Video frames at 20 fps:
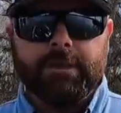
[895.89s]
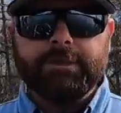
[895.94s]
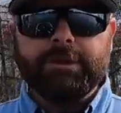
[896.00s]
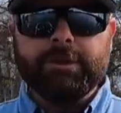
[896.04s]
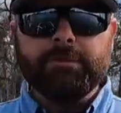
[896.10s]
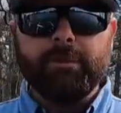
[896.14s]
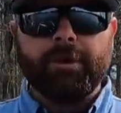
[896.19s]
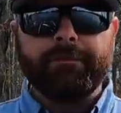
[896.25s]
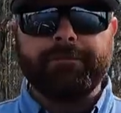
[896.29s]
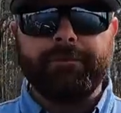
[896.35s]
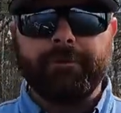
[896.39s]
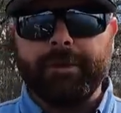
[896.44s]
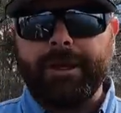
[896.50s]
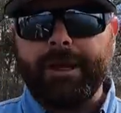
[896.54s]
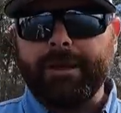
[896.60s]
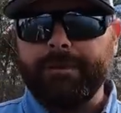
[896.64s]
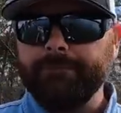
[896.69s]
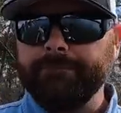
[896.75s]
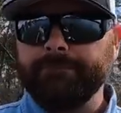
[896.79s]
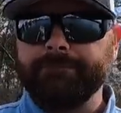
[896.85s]
Two more for
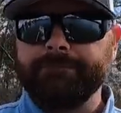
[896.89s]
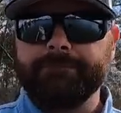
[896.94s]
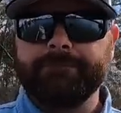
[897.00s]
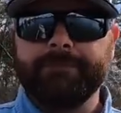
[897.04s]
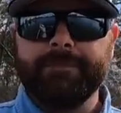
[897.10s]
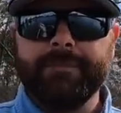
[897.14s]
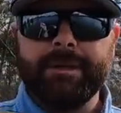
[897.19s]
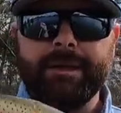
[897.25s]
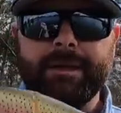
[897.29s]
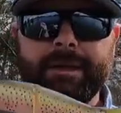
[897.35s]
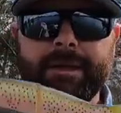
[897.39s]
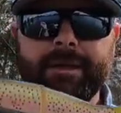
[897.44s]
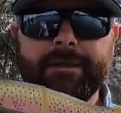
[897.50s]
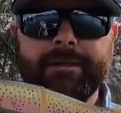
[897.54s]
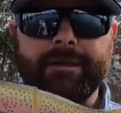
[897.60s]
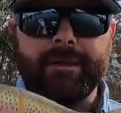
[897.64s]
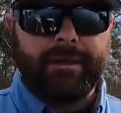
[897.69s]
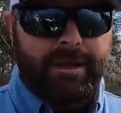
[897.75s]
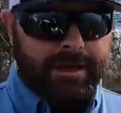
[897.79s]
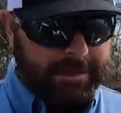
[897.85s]
you.
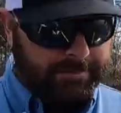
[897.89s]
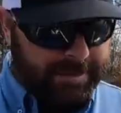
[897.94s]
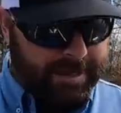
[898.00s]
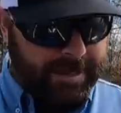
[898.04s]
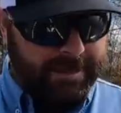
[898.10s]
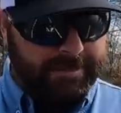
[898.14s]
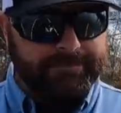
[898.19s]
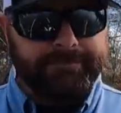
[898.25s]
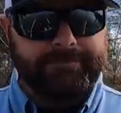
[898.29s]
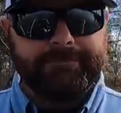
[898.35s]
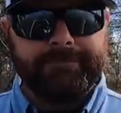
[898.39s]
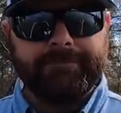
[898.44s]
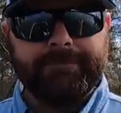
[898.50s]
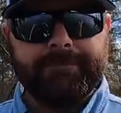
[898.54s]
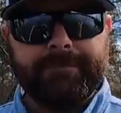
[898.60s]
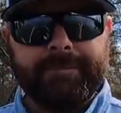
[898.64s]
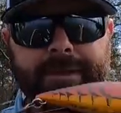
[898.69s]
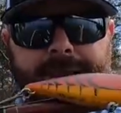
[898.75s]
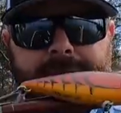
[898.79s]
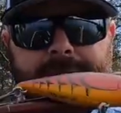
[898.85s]
The glide bait,
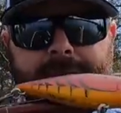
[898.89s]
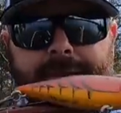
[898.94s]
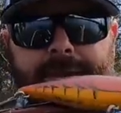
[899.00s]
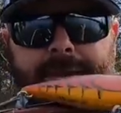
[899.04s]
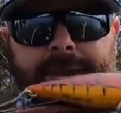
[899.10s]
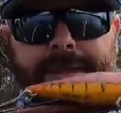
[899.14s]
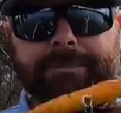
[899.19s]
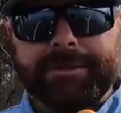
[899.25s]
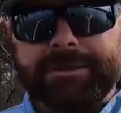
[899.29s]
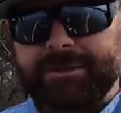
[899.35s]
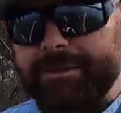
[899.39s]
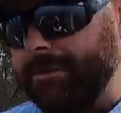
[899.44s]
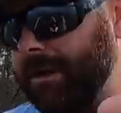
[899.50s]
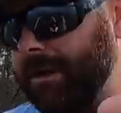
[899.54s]
the lipless